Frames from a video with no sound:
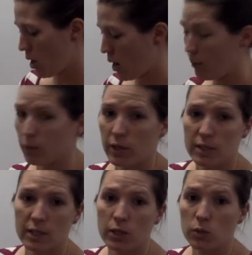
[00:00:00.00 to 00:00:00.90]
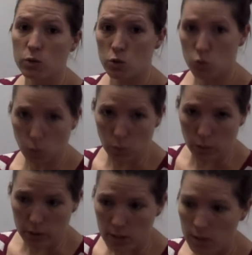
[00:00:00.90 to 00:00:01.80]
I'm going to tell you a
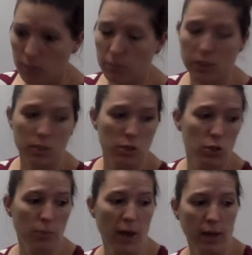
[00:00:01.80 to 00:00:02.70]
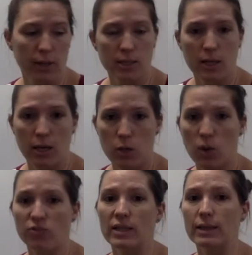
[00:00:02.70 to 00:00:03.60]
story because in your packet today you
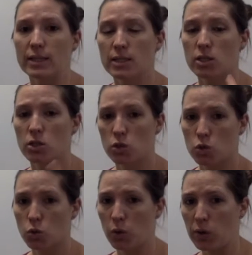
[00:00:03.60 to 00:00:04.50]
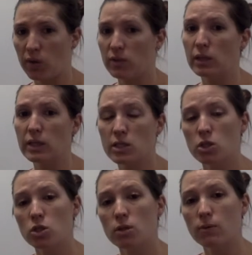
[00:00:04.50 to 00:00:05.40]
have to listen to the story. You have to
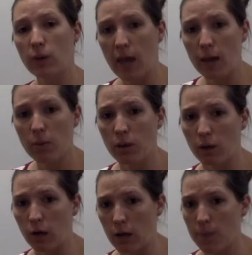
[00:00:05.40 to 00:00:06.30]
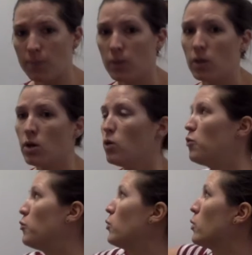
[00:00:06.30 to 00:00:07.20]
listen to the vocabulary
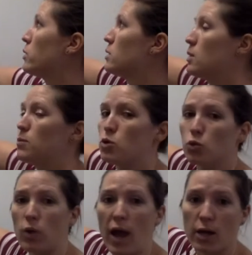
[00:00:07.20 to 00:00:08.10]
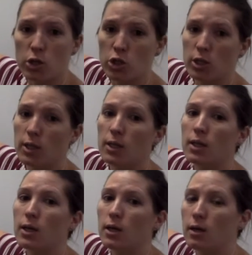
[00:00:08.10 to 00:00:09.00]
for subtraction
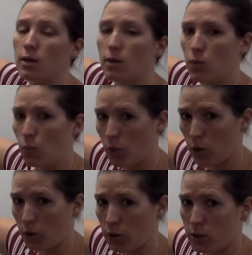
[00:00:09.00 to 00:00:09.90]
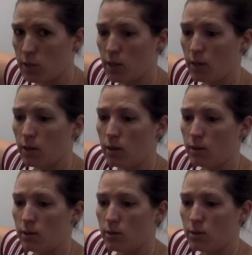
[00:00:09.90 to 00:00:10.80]
words
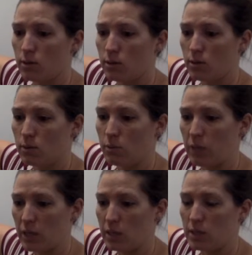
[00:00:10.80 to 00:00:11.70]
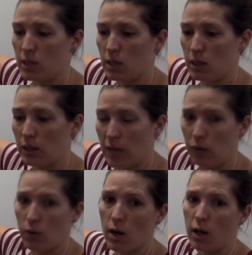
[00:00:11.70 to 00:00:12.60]
because
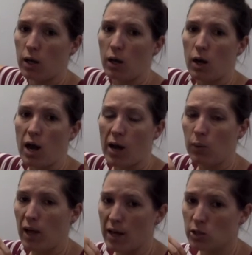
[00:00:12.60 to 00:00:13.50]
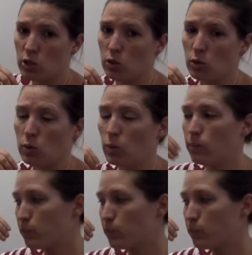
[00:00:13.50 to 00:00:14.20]
later on I will ask you